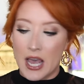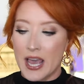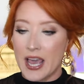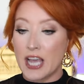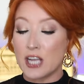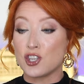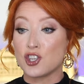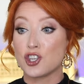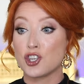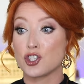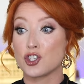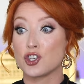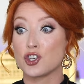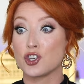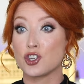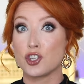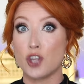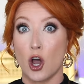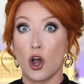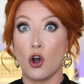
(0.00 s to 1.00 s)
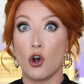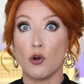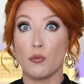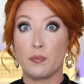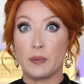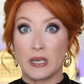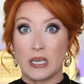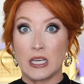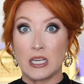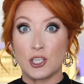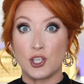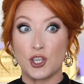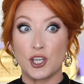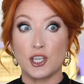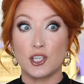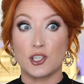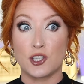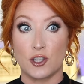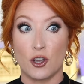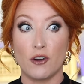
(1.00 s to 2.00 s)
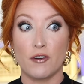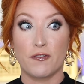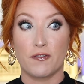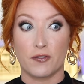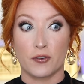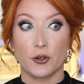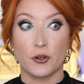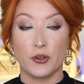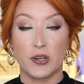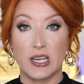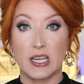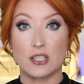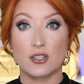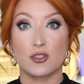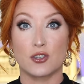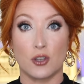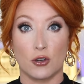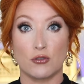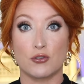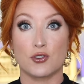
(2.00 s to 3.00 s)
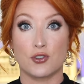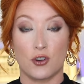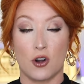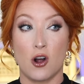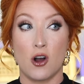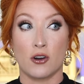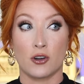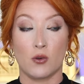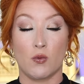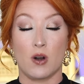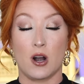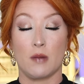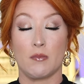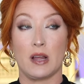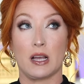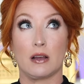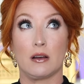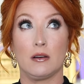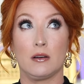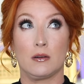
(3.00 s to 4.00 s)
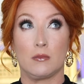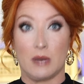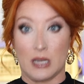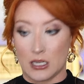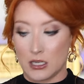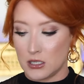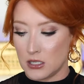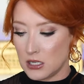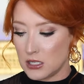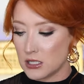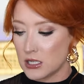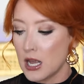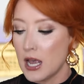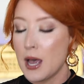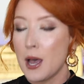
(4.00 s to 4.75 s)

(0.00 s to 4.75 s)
It's just so peachy, so fruity. It's so strong to where I'm like, oh my goodness.